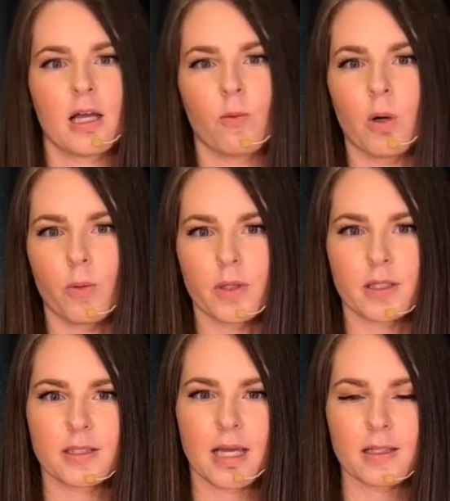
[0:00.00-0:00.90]
And what were the
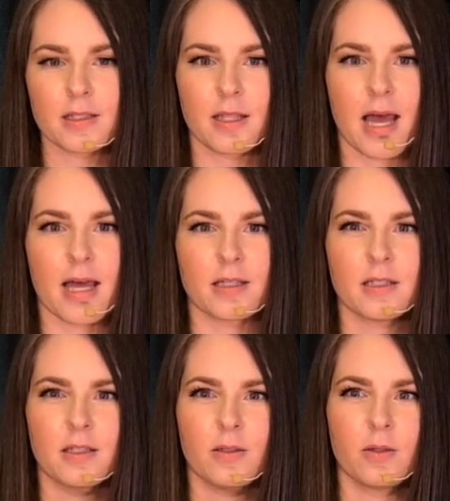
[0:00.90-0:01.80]
scents
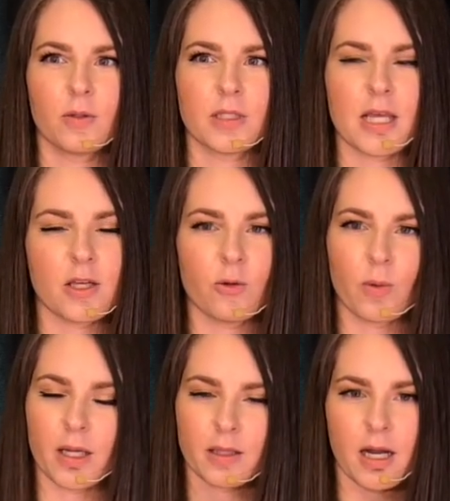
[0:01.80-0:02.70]
that take you
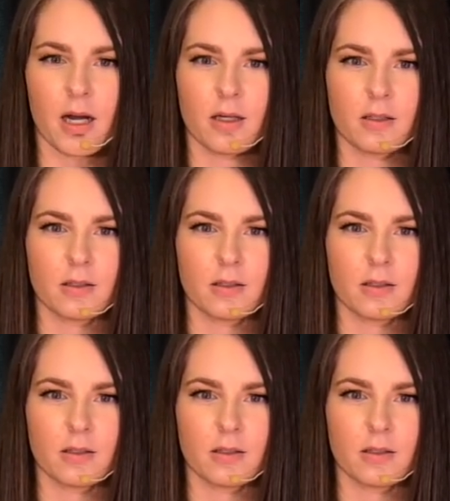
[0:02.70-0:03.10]
right there?